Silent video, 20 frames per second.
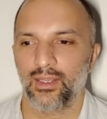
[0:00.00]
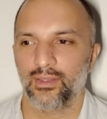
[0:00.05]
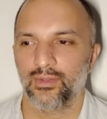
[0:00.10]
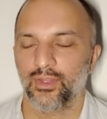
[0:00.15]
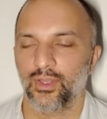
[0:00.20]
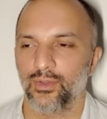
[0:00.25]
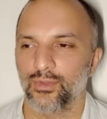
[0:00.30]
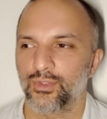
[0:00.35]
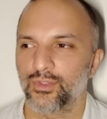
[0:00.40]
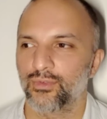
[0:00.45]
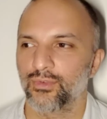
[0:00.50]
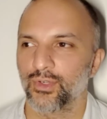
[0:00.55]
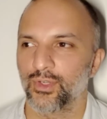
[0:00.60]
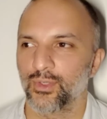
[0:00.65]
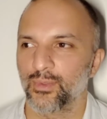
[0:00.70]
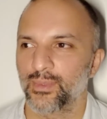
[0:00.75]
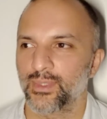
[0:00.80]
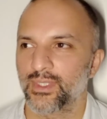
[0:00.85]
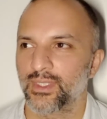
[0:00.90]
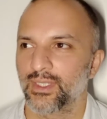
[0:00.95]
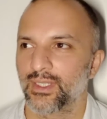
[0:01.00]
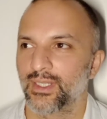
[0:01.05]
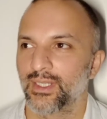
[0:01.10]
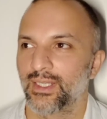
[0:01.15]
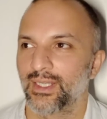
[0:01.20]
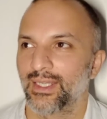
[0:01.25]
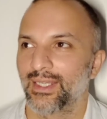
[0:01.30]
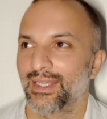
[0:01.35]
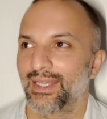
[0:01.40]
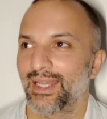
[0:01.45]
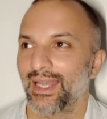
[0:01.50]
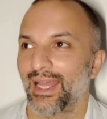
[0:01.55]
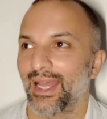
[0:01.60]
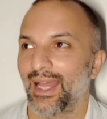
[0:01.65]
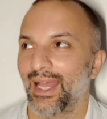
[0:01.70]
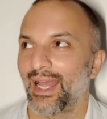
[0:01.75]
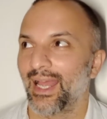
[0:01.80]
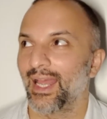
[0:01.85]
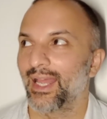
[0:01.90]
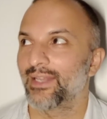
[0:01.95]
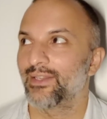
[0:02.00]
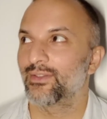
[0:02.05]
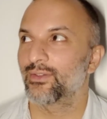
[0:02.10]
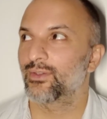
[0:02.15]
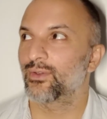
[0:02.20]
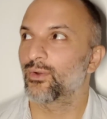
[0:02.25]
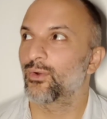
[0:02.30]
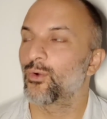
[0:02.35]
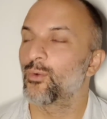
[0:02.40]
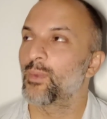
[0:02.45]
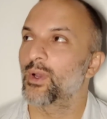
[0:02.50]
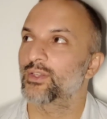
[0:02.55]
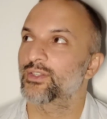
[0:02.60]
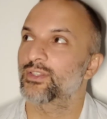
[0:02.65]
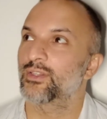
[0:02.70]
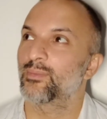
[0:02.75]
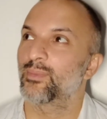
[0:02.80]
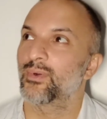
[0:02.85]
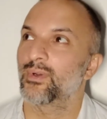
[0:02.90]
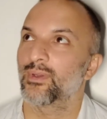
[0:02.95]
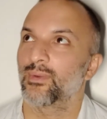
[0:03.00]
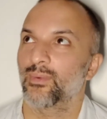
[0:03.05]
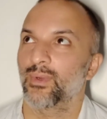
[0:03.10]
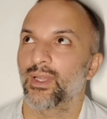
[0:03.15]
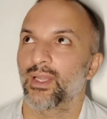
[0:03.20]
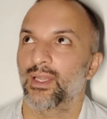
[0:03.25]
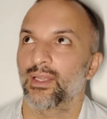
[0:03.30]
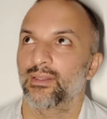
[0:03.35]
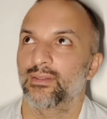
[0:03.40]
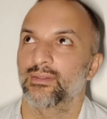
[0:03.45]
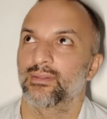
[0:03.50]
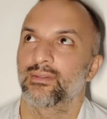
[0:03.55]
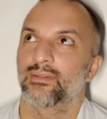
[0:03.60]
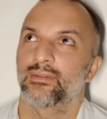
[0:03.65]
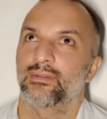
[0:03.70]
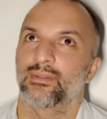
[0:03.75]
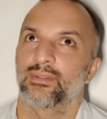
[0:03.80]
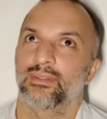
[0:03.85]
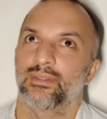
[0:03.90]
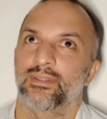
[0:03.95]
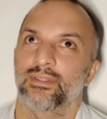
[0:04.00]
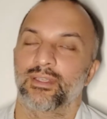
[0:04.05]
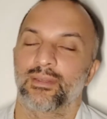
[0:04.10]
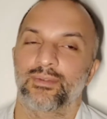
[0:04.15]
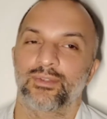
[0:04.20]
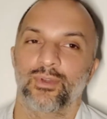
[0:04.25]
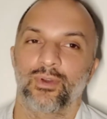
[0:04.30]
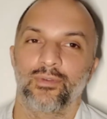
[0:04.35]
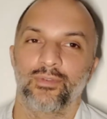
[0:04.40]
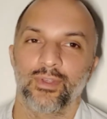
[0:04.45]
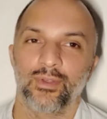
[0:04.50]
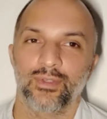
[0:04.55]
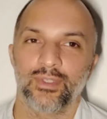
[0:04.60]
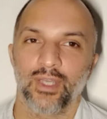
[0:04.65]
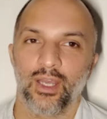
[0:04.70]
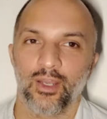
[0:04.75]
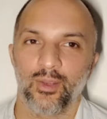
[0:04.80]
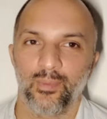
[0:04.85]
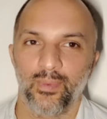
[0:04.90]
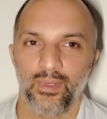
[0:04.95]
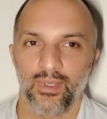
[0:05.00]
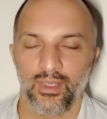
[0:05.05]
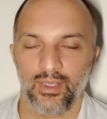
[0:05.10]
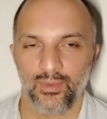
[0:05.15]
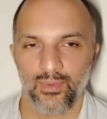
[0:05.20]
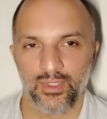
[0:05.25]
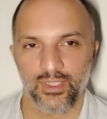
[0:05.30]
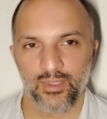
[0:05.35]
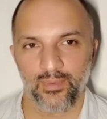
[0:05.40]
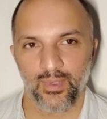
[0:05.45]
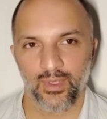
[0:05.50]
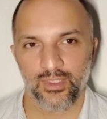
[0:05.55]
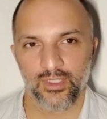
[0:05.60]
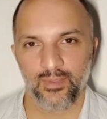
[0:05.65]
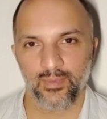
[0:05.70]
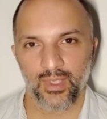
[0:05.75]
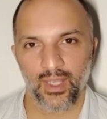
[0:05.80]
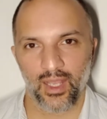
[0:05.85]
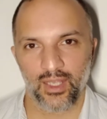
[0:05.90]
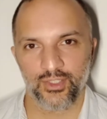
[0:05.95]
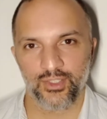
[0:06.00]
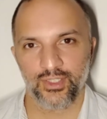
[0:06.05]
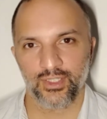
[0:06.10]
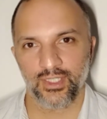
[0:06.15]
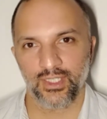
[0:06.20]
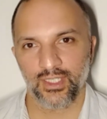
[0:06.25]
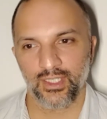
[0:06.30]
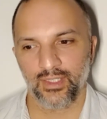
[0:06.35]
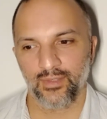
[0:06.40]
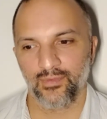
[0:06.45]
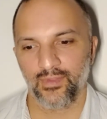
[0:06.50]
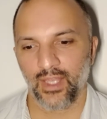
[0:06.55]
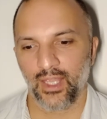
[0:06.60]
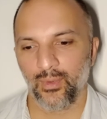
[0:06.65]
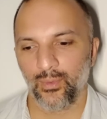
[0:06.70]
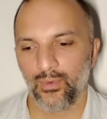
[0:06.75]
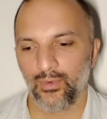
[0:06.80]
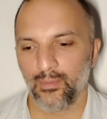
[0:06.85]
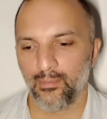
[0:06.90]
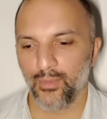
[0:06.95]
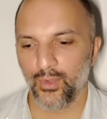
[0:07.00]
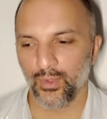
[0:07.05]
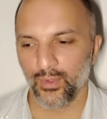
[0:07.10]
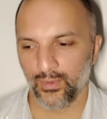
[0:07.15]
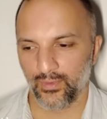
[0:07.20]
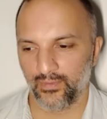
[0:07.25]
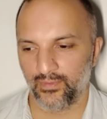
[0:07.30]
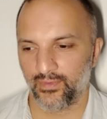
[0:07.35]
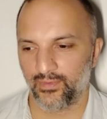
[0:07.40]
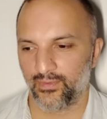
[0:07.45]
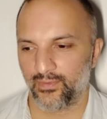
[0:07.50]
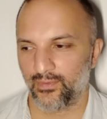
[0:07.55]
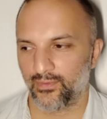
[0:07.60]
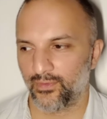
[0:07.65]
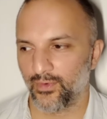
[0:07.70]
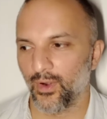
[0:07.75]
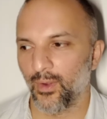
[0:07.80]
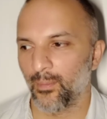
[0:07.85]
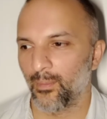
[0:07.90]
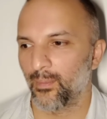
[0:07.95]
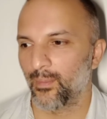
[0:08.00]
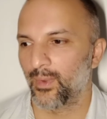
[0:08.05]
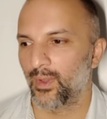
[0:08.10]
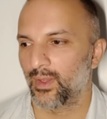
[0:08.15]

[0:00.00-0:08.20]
those groups, and almost to the point where some sort of utopia was supposed to be ushered in if they were removed from